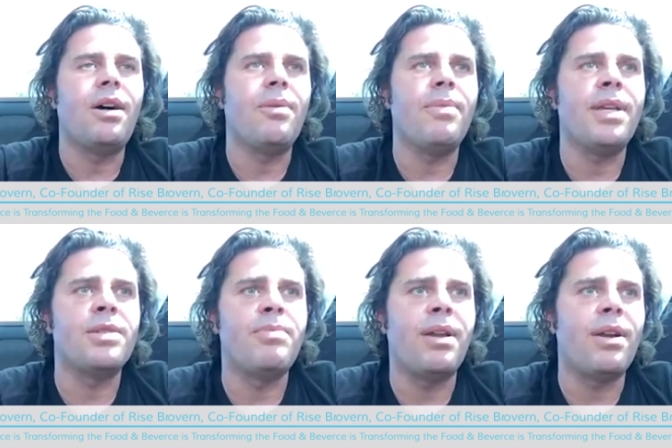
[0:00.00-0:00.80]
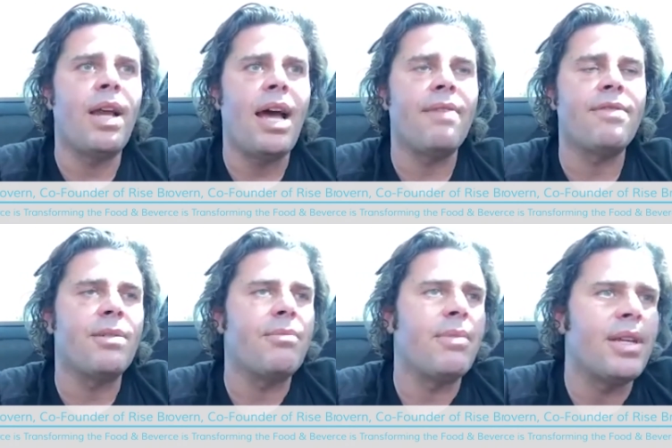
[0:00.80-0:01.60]
It's better to have
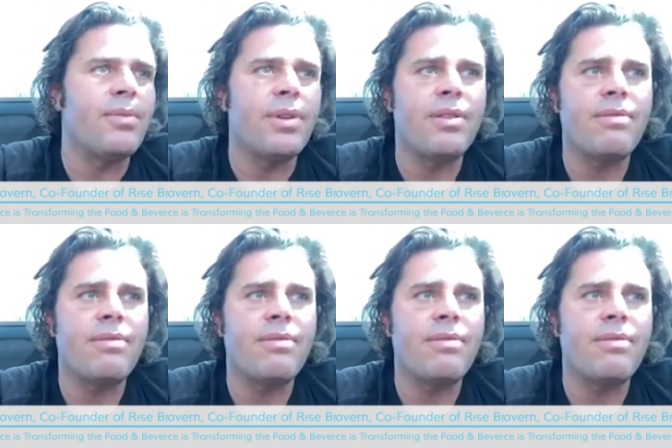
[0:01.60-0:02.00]
somebody with